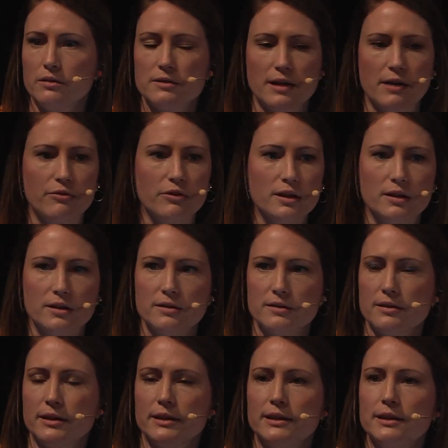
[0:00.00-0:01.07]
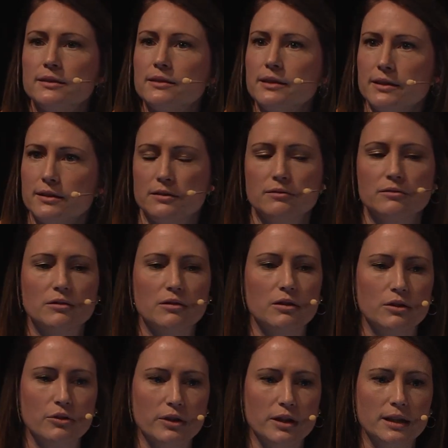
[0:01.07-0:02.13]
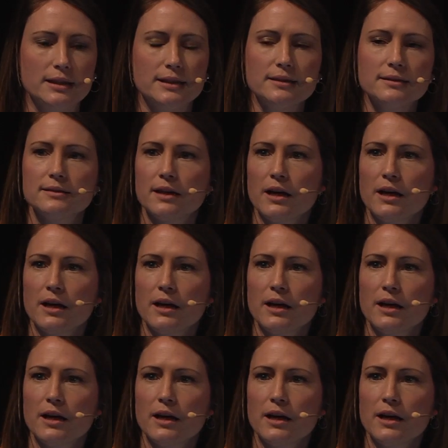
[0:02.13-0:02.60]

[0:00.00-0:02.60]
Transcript: everything is cleaned and looking neat.